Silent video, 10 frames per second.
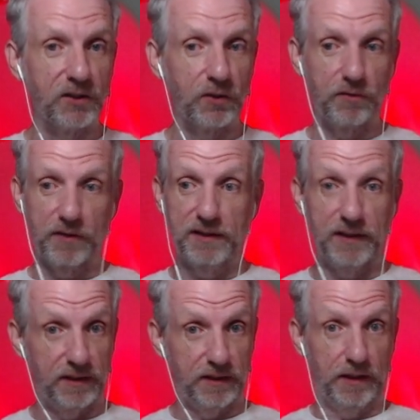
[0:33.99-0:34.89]
So this
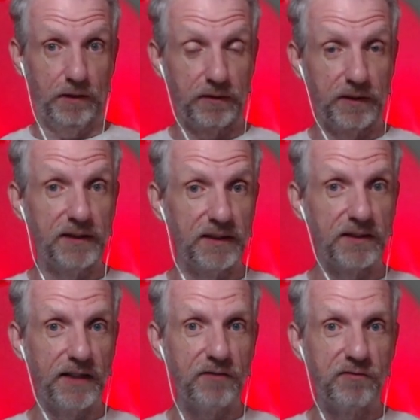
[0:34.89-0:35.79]
is, you know, this is
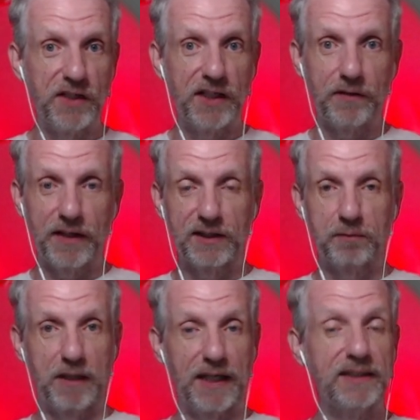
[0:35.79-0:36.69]
that video that
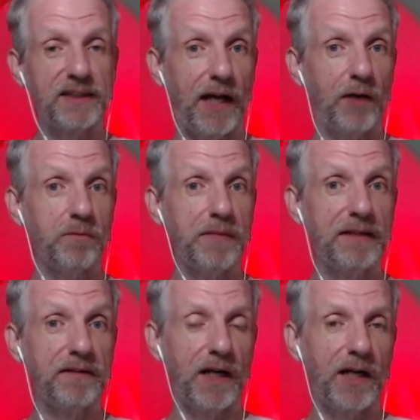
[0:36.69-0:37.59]
explains how to
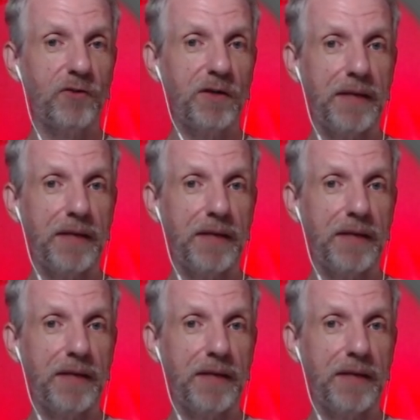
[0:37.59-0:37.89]
make the Iray